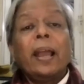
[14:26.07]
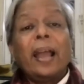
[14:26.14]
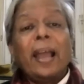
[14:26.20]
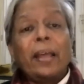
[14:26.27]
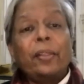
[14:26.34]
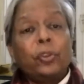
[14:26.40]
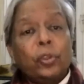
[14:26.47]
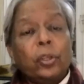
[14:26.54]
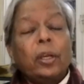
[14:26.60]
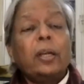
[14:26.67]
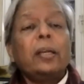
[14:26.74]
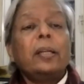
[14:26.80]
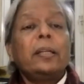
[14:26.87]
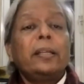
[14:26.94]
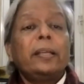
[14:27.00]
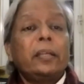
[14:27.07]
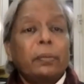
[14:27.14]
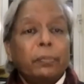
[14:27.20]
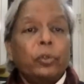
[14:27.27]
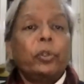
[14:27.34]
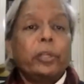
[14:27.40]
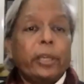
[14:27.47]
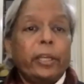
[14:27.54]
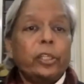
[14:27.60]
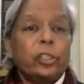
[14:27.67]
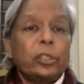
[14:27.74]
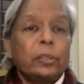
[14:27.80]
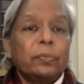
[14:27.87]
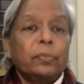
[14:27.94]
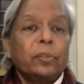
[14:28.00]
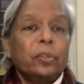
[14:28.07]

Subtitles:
And thirdly, communication.